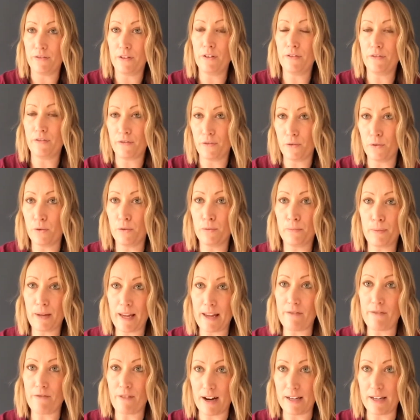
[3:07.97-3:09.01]
a
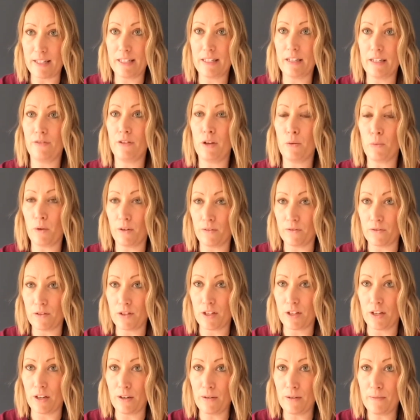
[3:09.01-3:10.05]
4-beat rest if you want
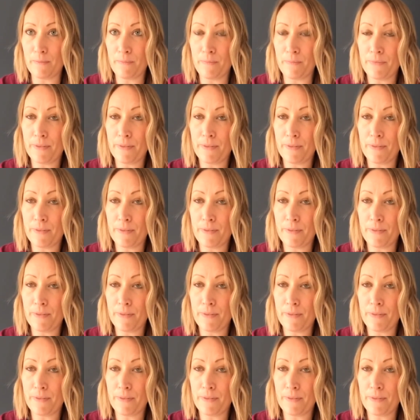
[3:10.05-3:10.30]
to.